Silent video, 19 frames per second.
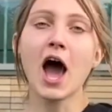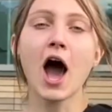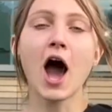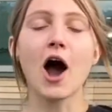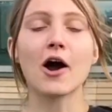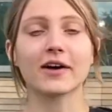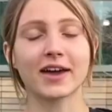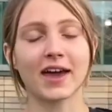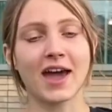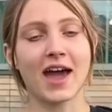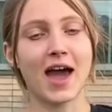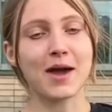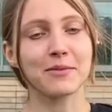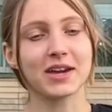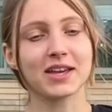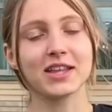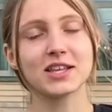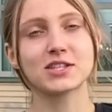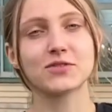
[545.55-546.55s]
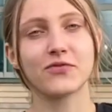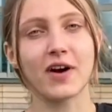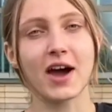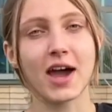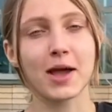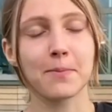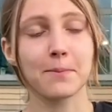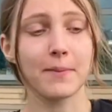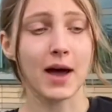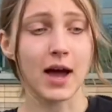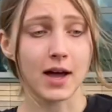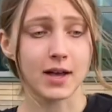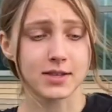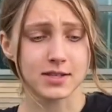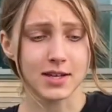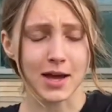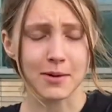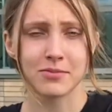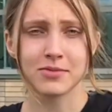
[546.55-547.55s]
Okay, I mean, it's fine, but
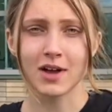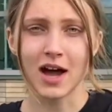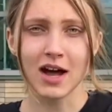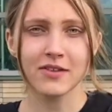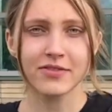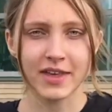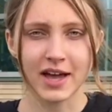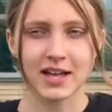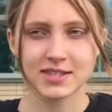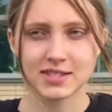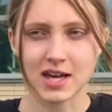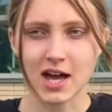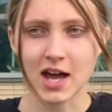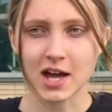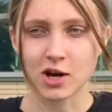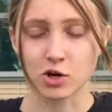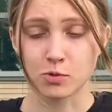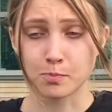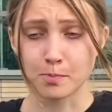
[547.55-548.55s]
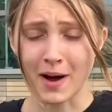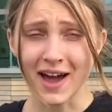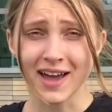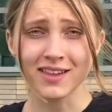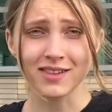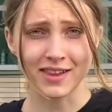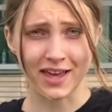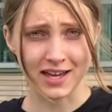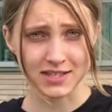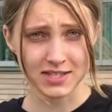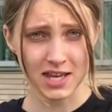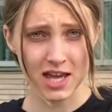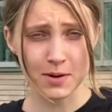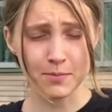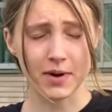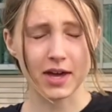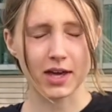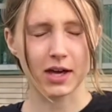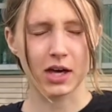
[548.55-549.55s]
I'm not that tired. My leg day,
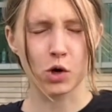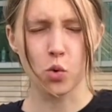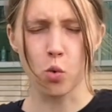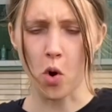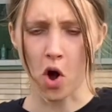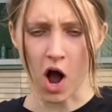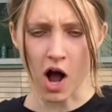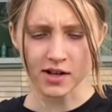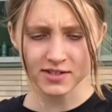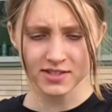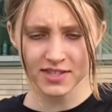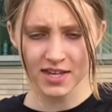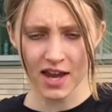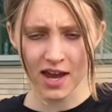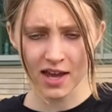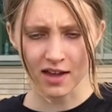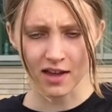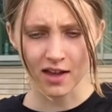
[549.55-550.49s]
my quad day,